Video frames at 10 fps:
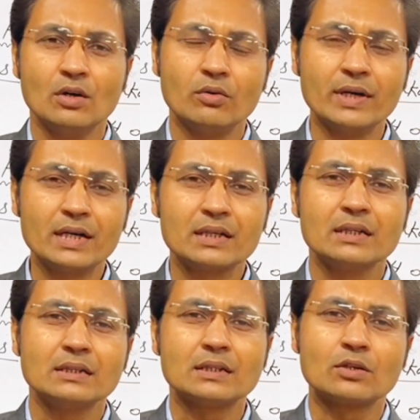
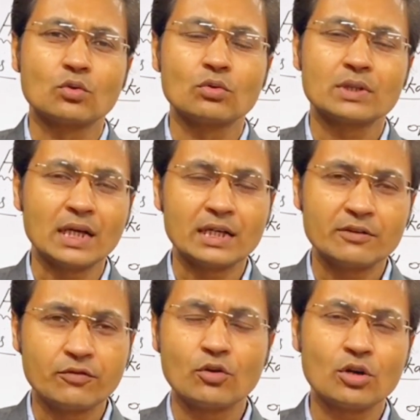where the Rule
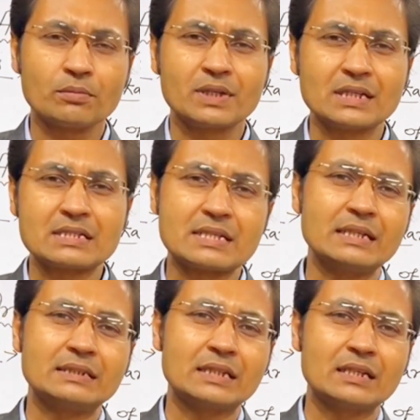34 of the
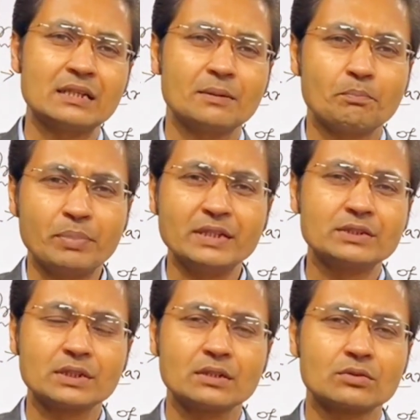Central
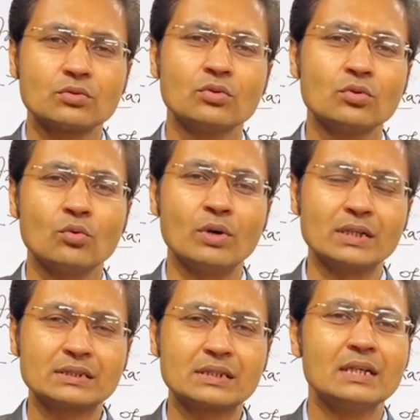Pension Rule
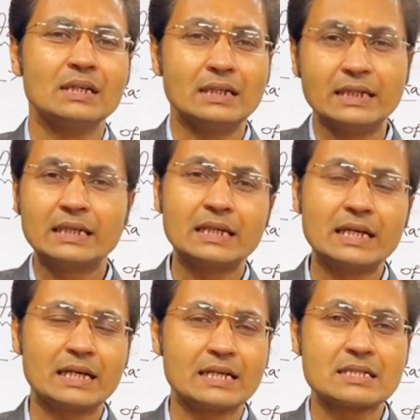was
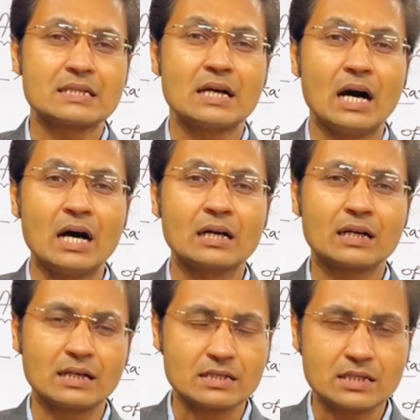declared as
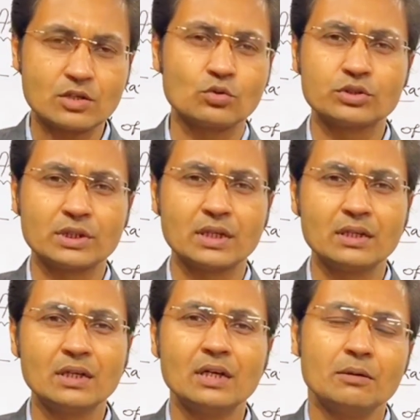unconstitutional,
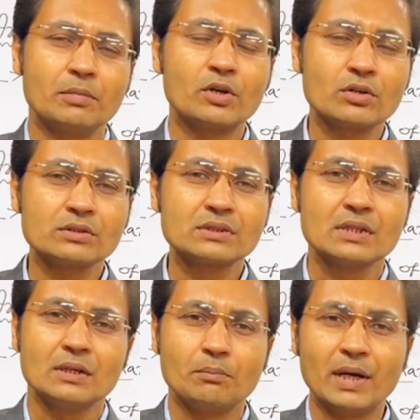because
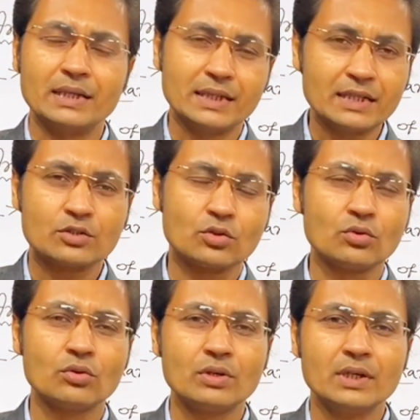by that rule